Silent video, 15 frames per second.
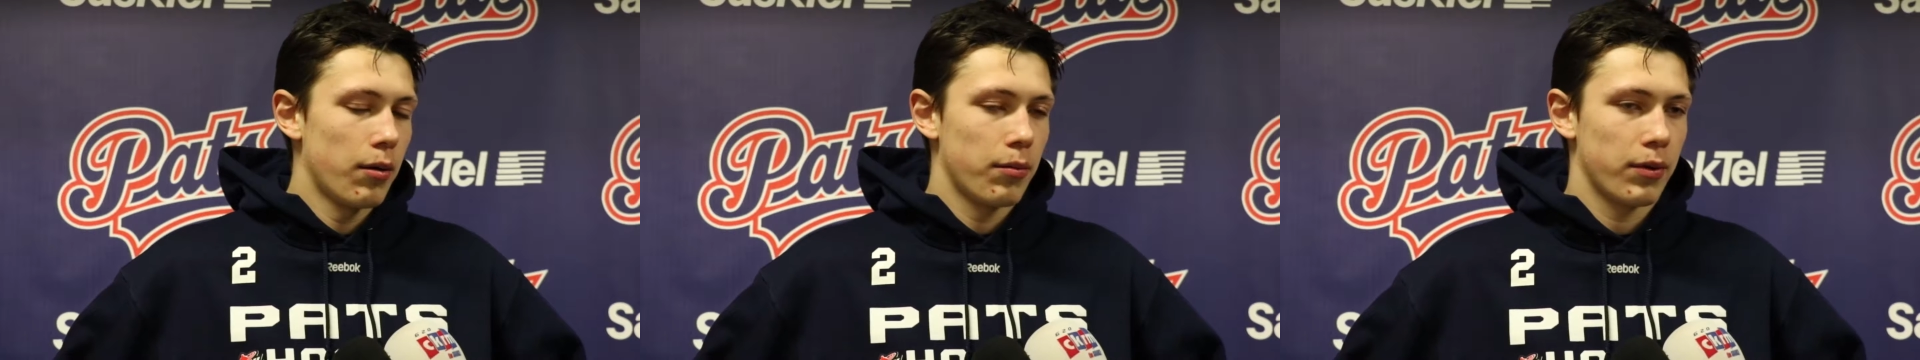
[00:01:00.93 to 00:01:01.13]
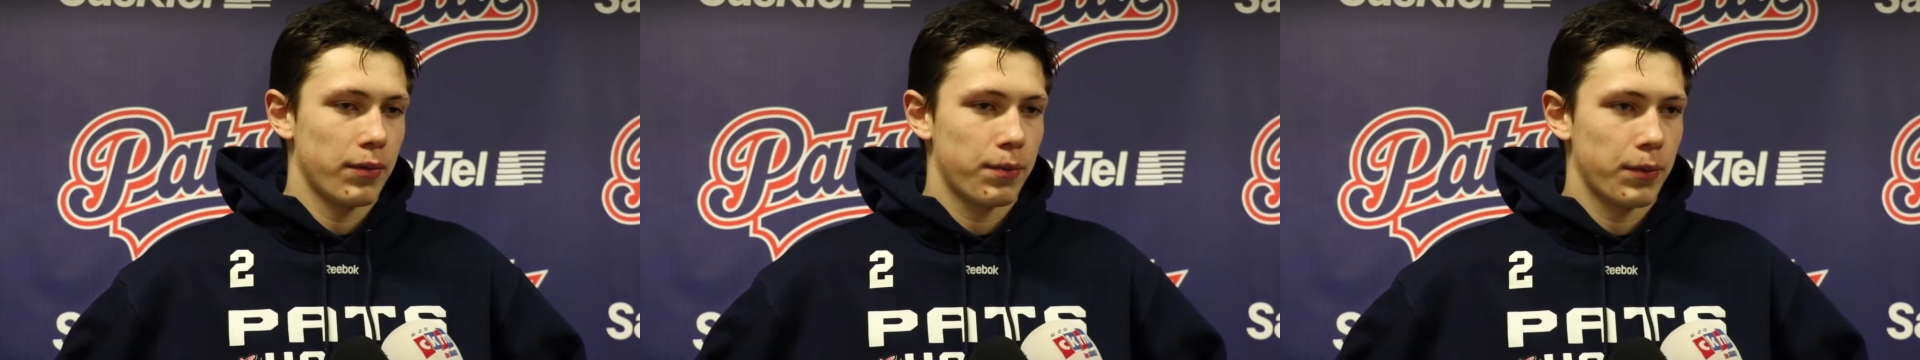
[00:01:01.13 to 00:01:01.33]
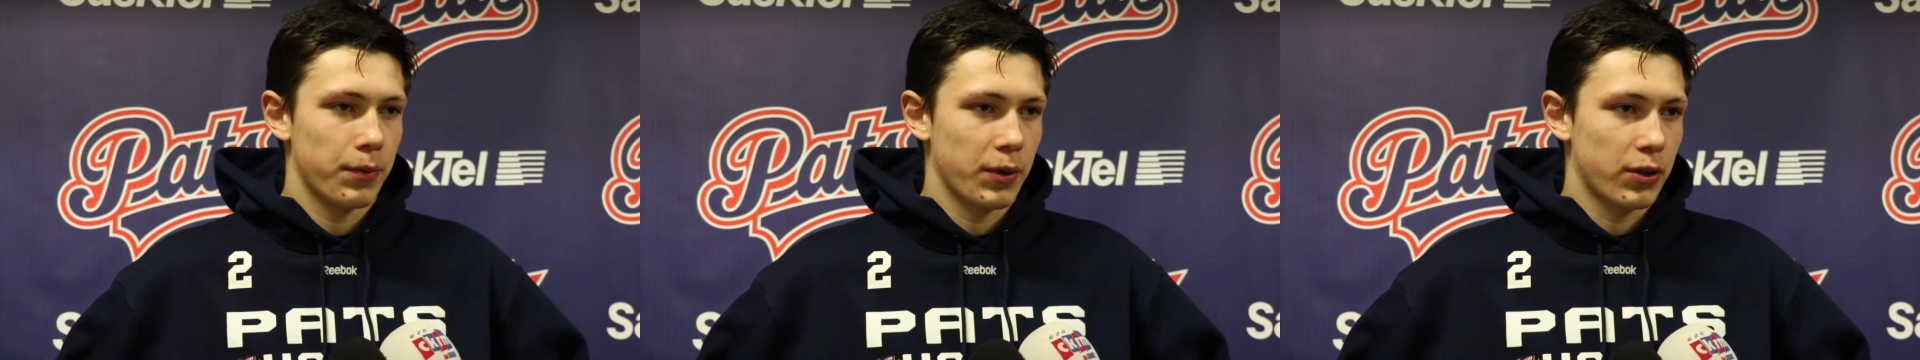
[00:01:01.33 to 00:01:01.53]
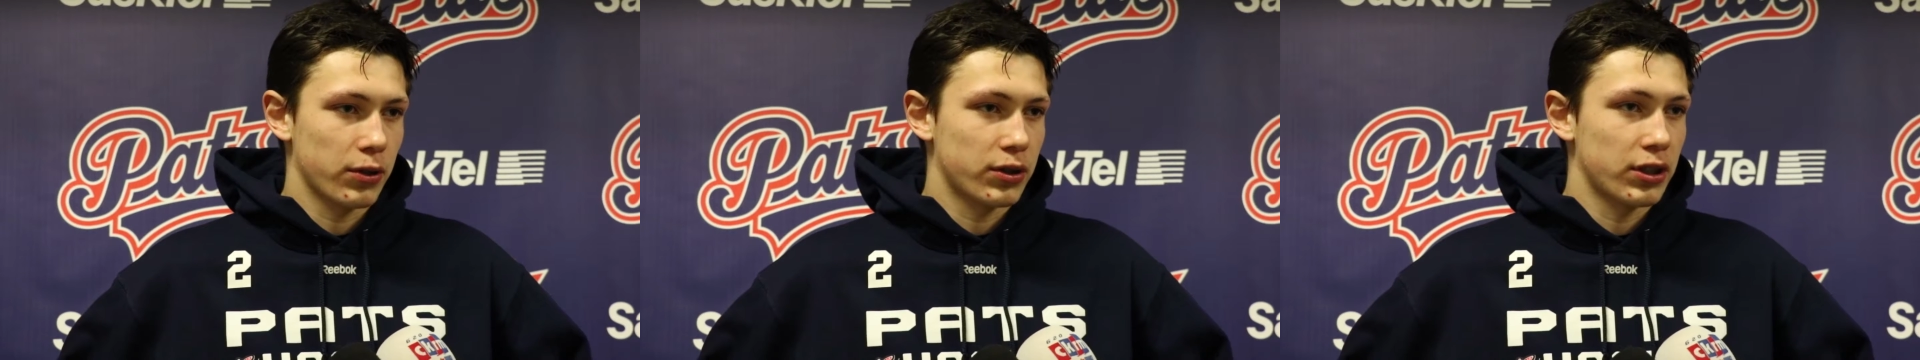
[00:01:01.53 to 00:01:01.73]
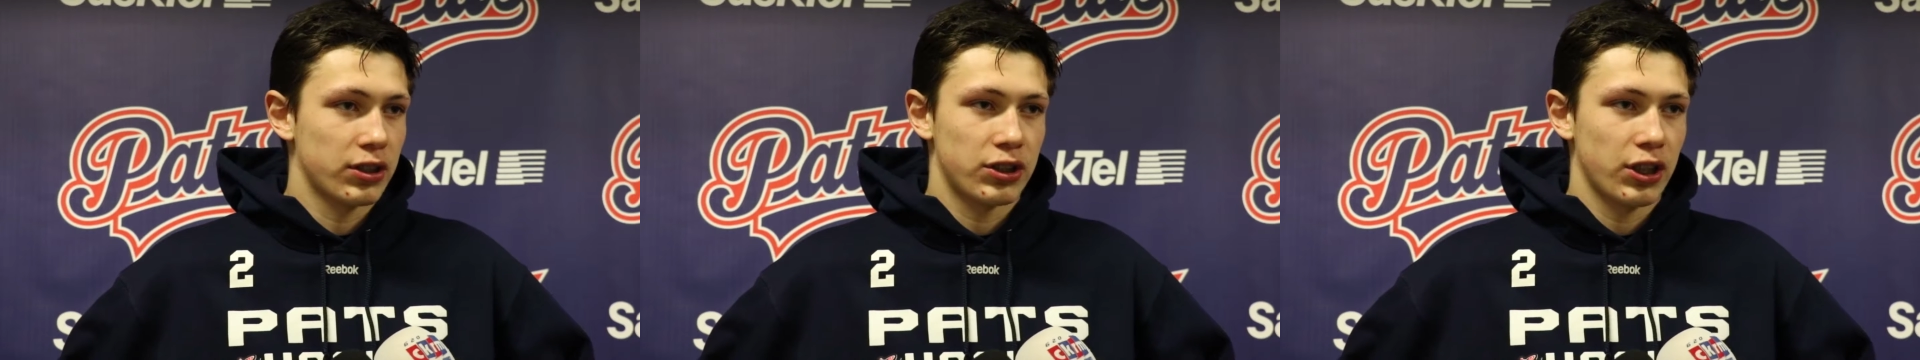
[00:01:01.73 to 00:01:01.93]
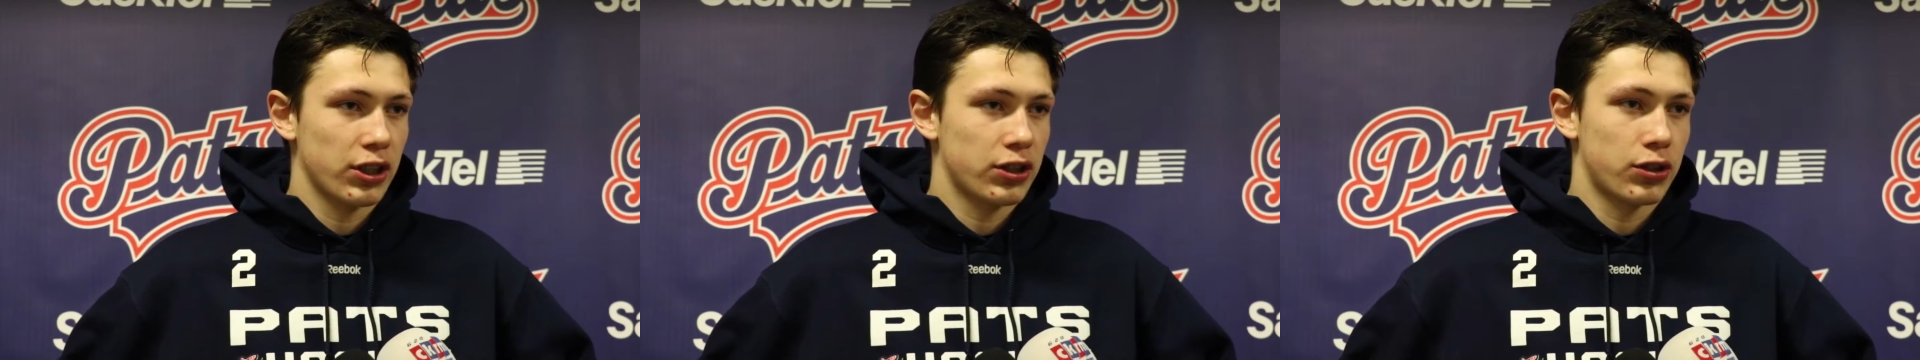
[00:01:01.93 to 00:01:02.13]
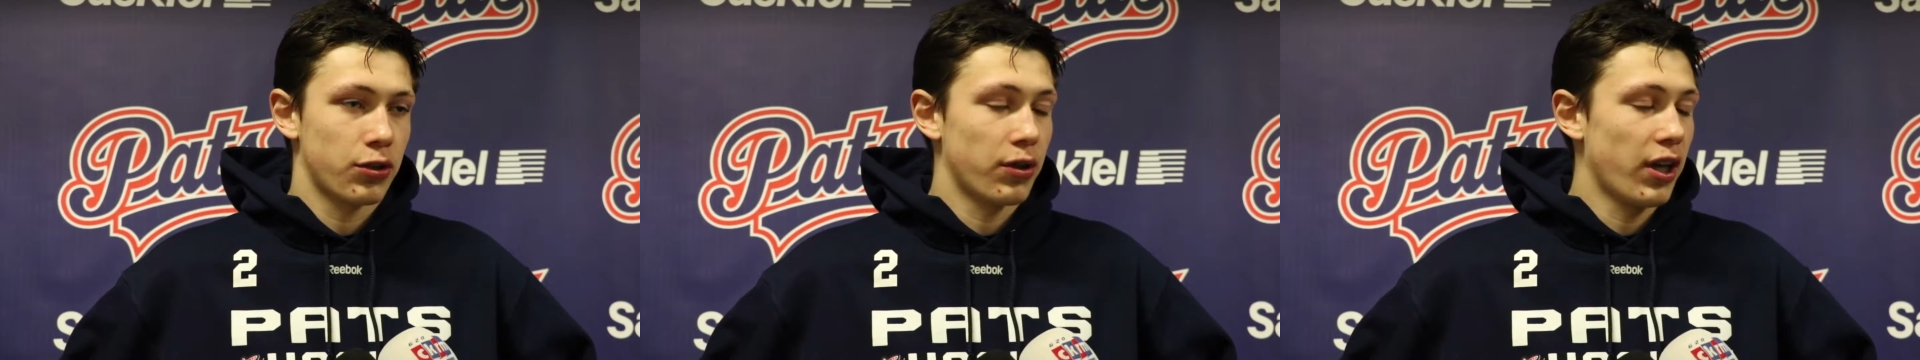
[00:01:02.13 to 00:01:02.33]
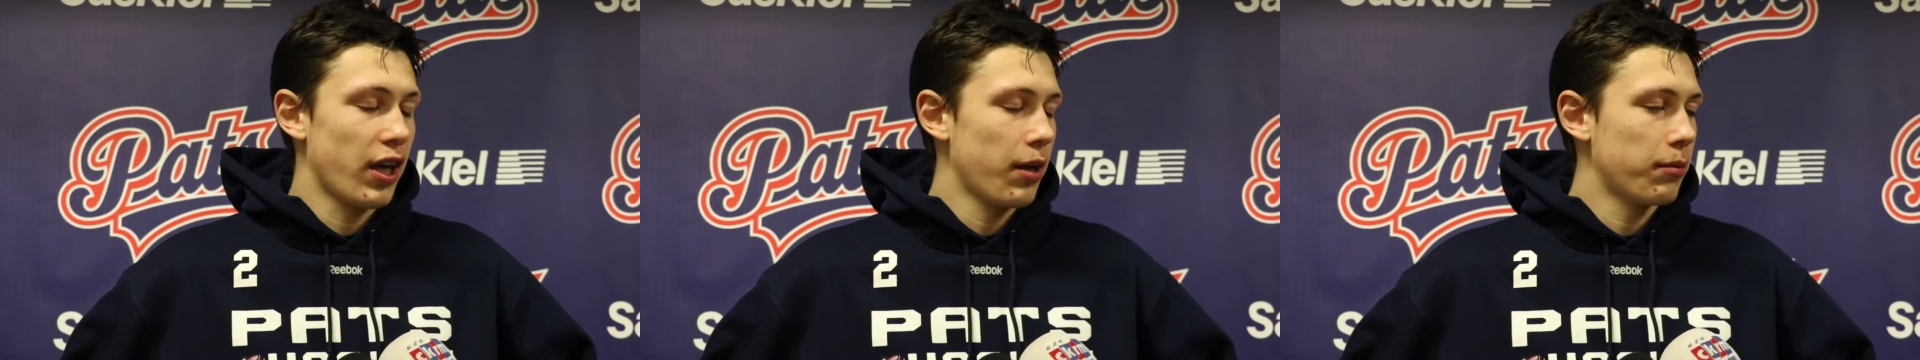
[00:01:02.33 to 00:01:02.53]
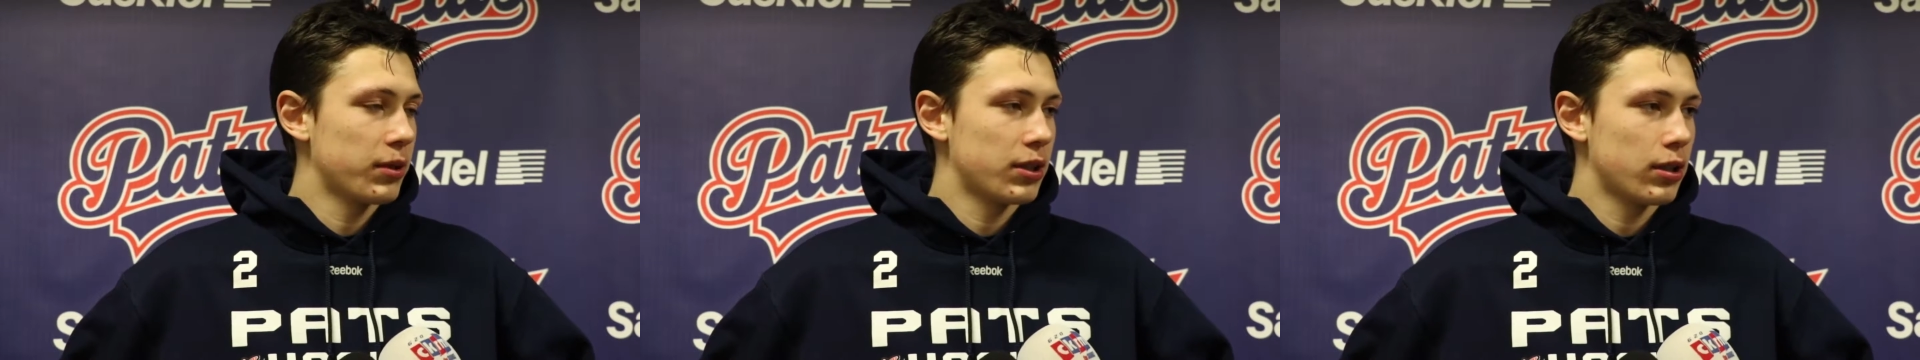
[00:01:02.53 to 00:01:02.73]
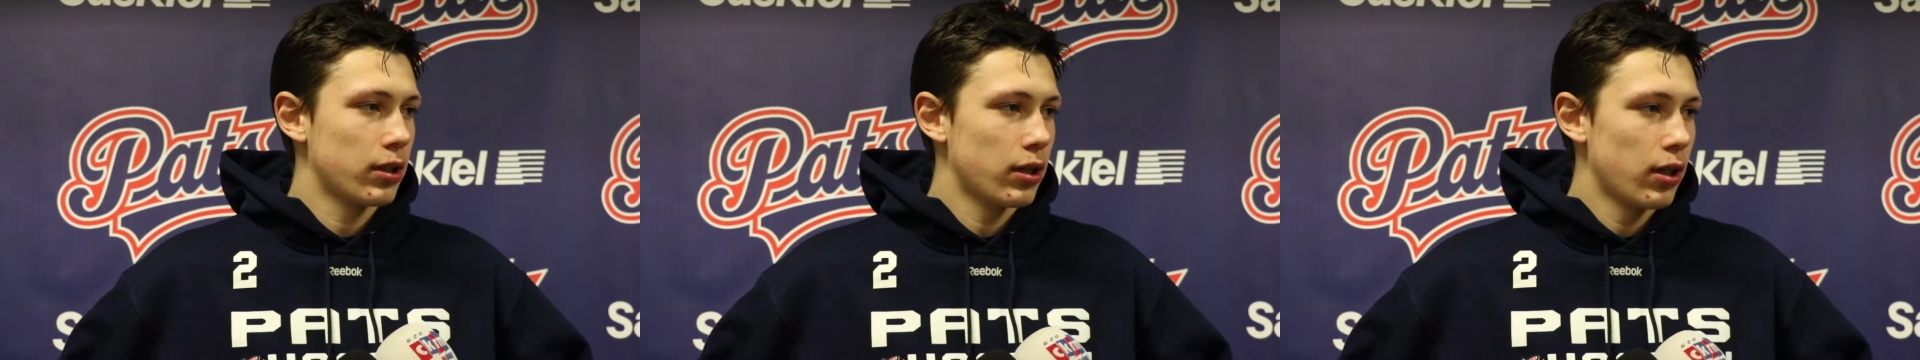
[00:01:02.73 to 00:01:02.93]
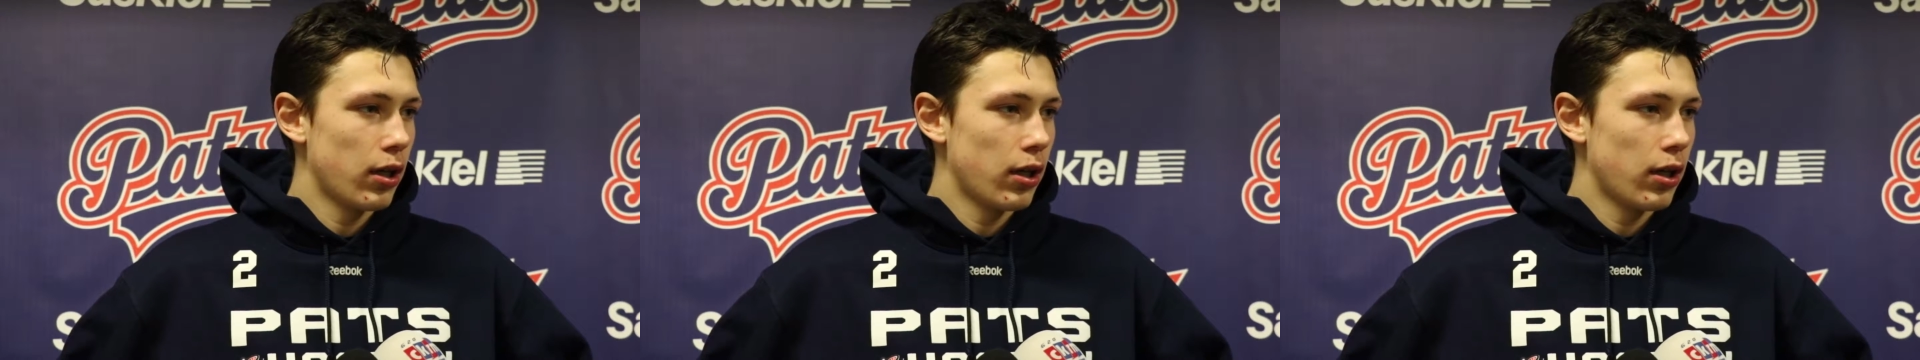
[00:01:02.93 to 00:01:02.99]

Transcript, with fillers: because it's just two games